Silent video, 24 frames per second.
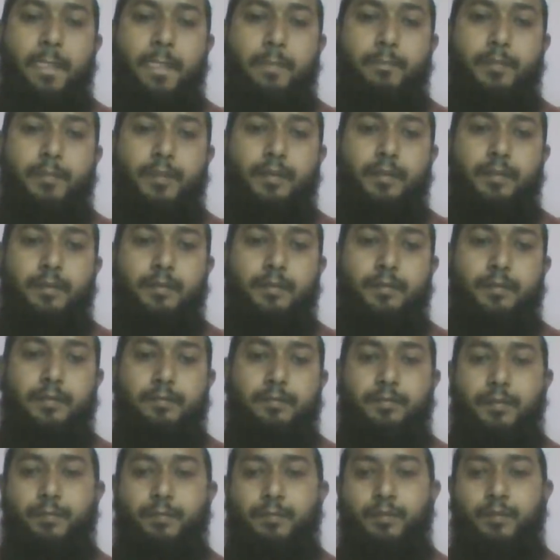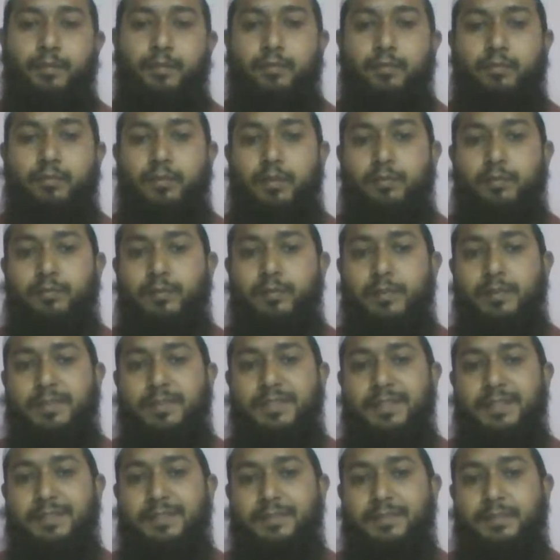The people who are doing
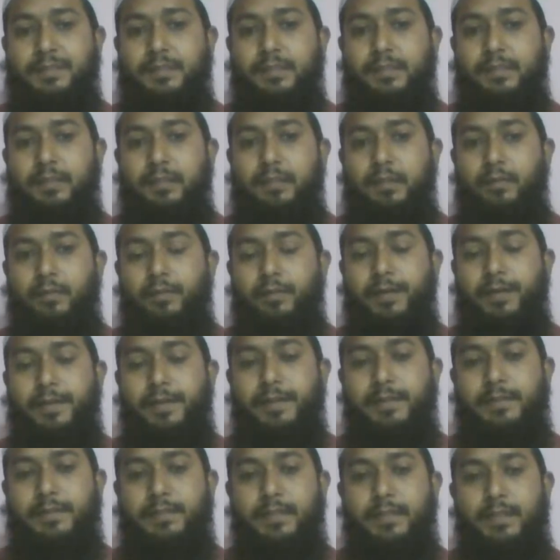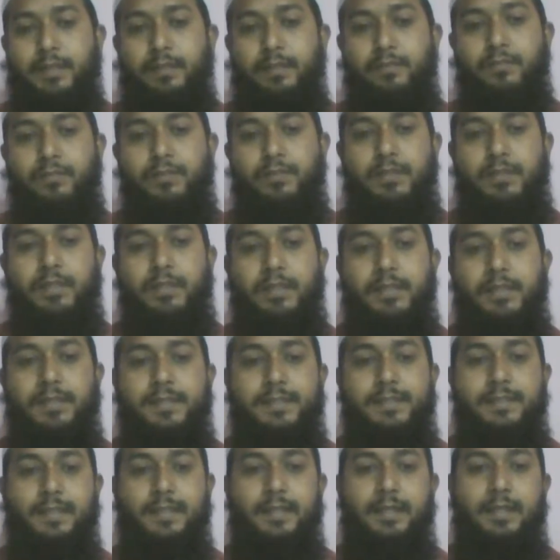surgery nowadays, they are using
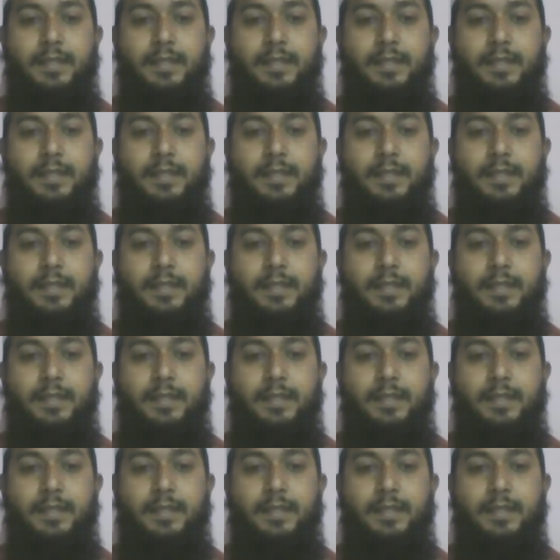his